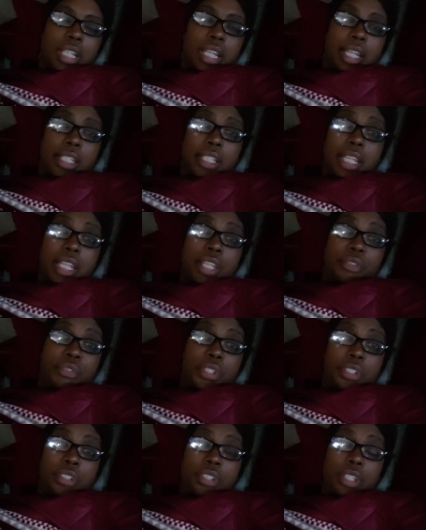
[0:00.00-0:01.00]
and
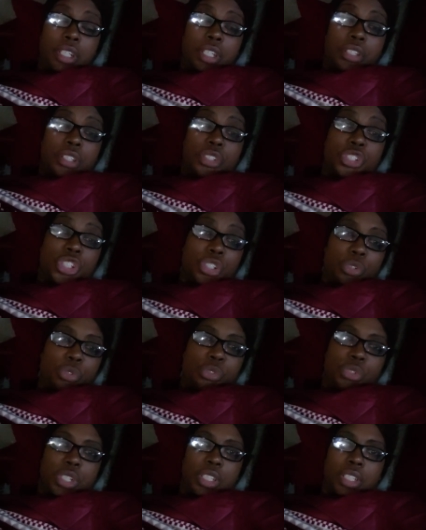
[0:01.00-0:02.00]
even the
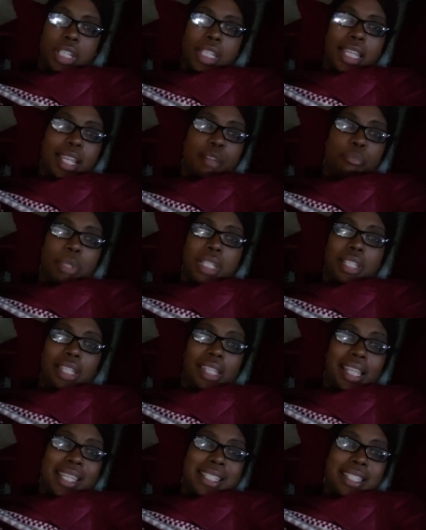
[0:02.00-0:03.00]
children, they can't be
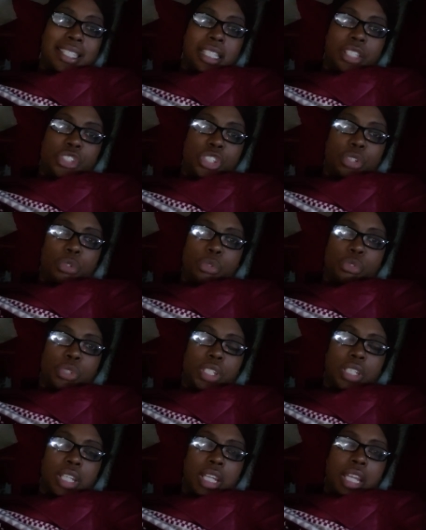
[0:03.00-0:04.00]
lazy
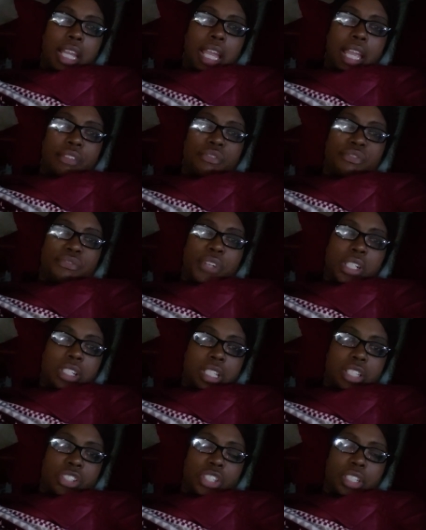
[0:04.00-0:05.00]
children and
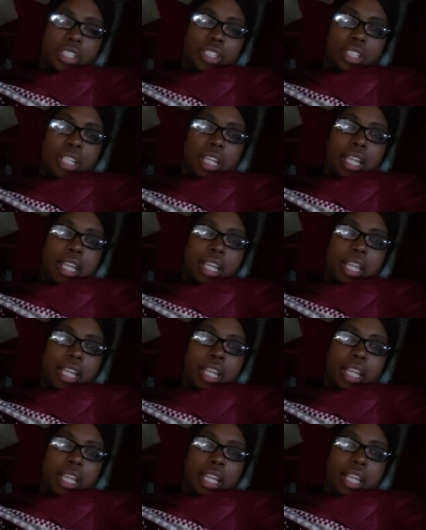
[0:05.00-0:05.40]
function